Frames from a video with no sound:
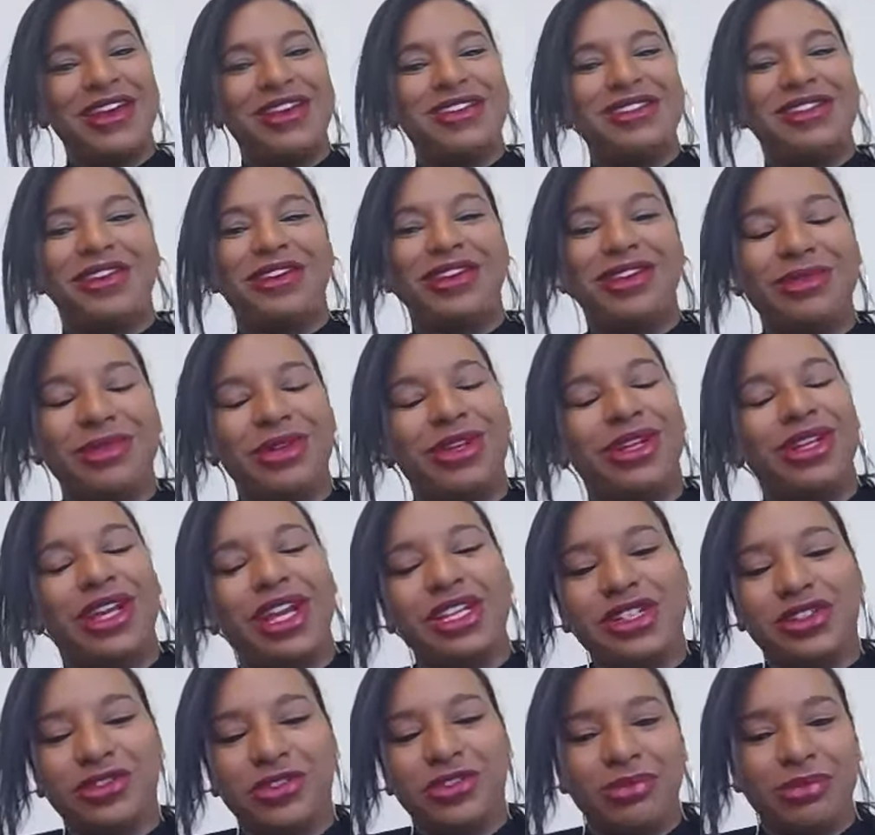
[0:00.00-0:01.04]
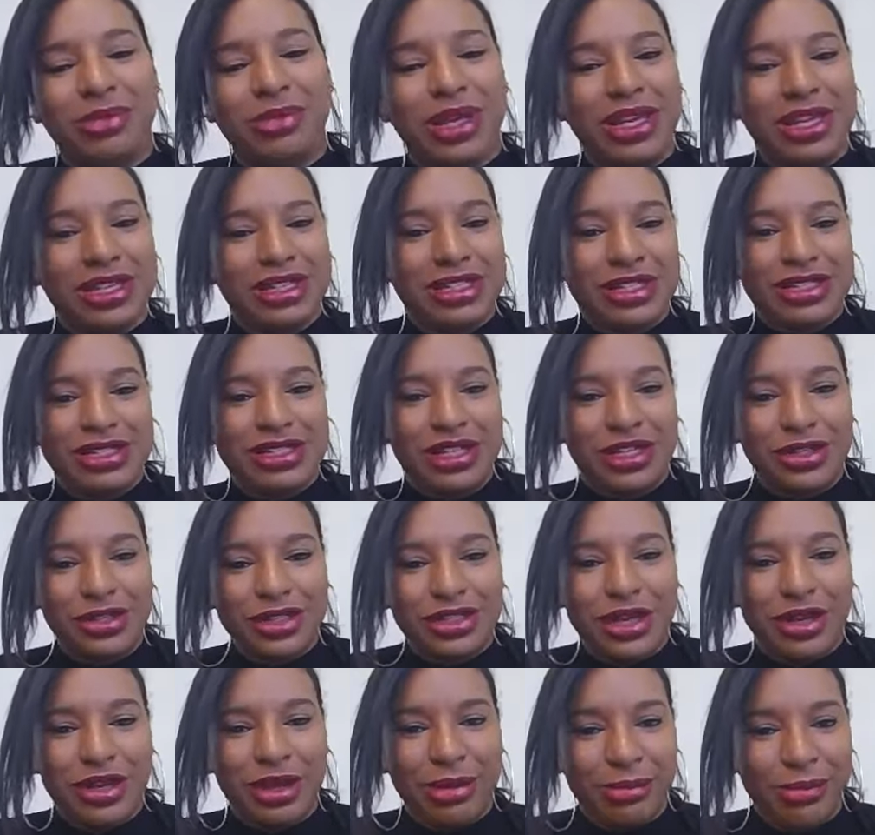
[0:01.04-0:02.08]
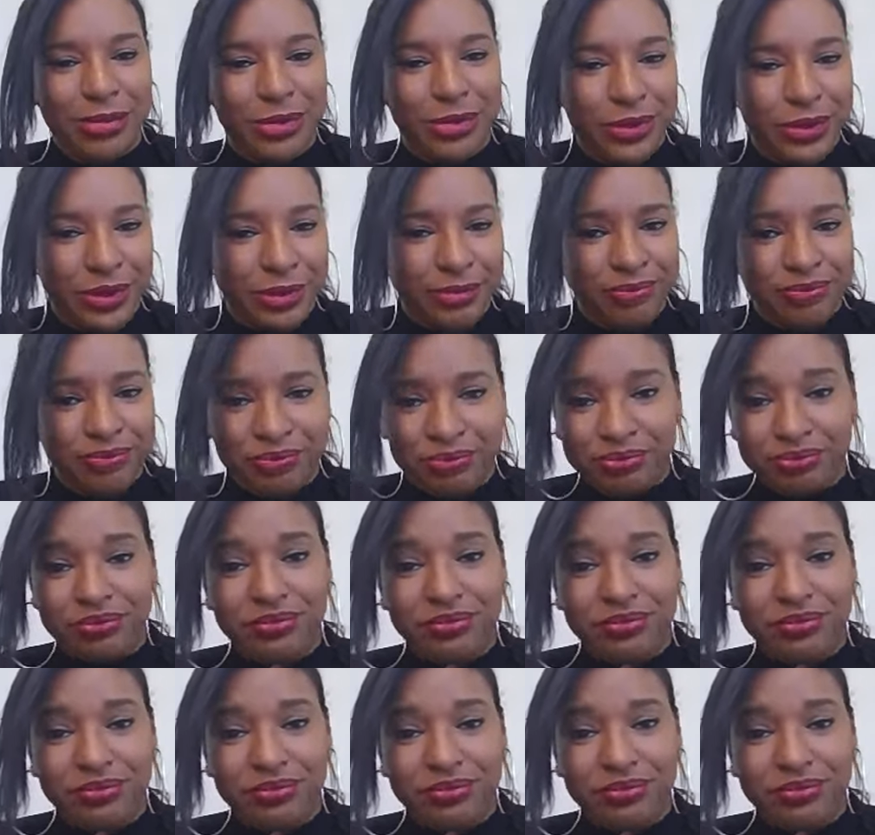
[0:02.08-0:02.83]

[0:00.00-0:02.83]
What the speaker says: So communication for me is so important.